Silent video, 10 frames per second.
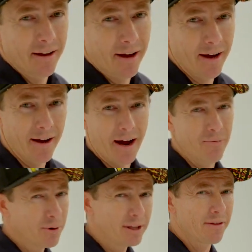I
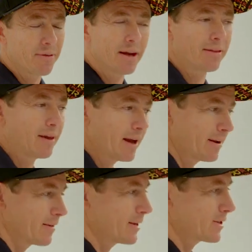really think that
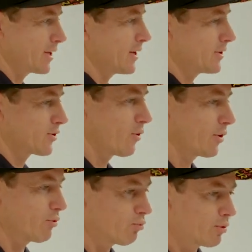this is
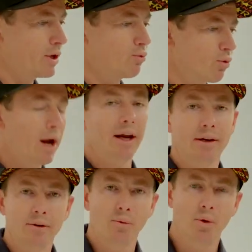going to rewrite
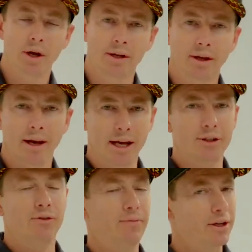what an
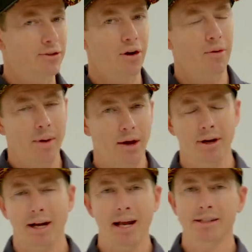SUV is all about,
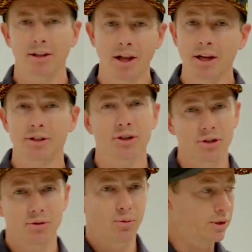and it has a lot to
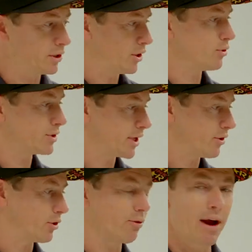do with the low
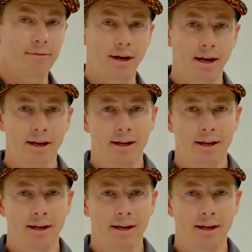center of gravity.